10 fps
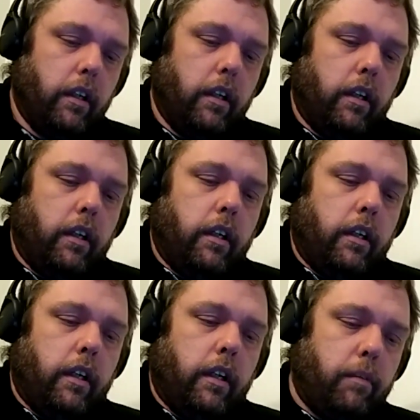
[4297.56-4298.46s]
Yeah.
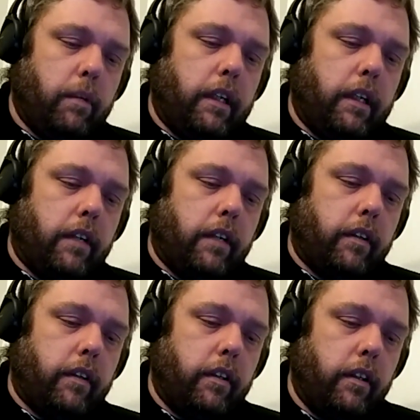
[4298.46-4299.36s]
Everybody out
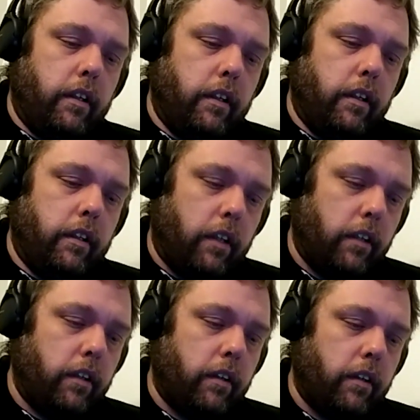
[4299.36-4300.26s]
there, call
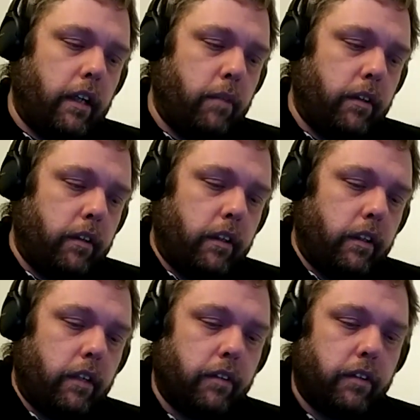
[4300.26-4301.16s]
your grandmother,
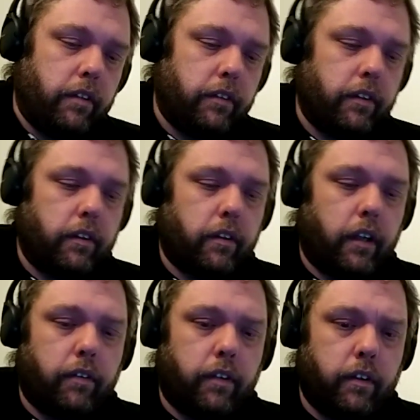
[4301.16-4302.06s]
even if she's in the
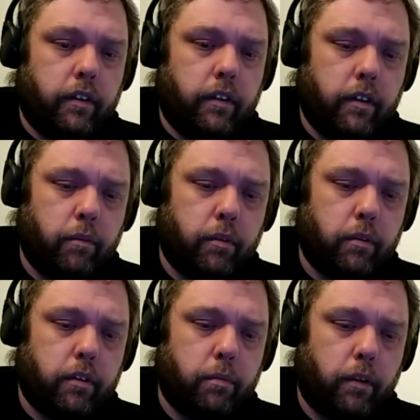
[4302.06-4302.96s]
grave. I'm oh, sure
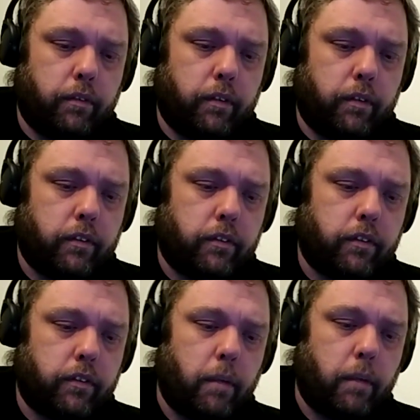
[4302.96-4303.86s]
yeah. smartphones will
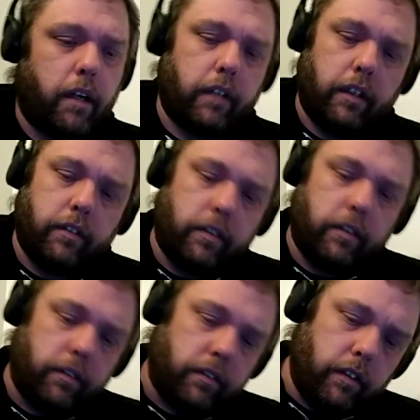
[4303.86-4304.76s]
somehow get into
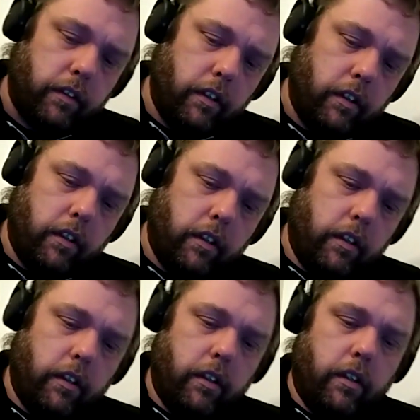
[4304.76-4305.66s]
those
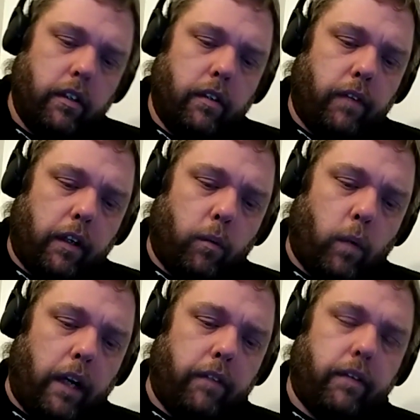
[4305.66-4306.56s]
fucking
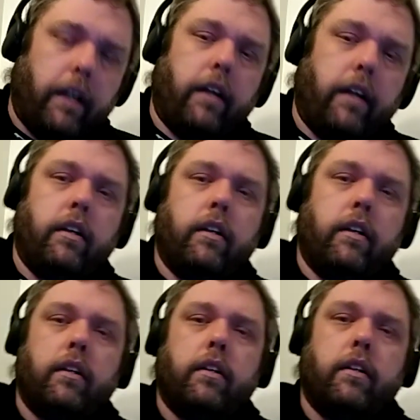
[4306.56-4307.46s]
Wi-Fi
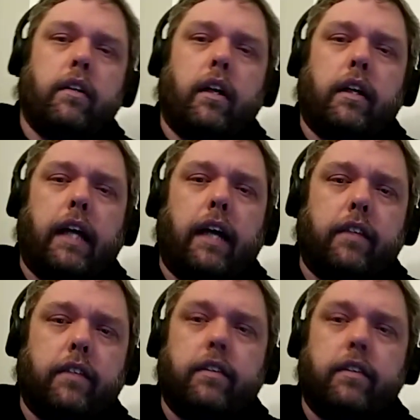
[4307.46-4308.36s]
uh,
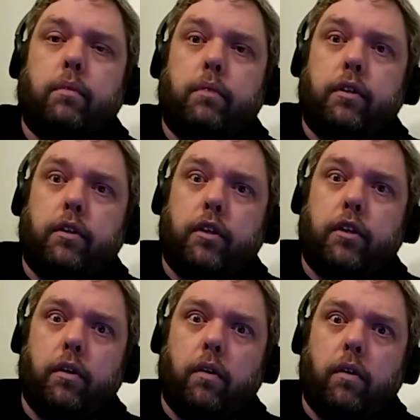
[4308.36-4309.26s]
caskets. I, That's what we should
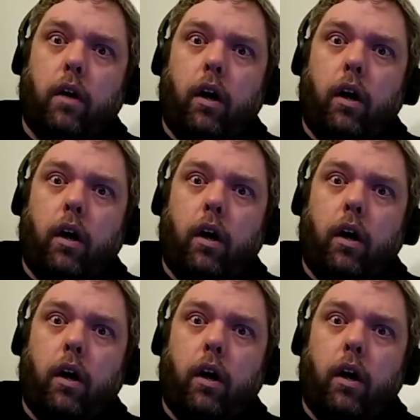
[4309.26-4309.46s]
do. Oh,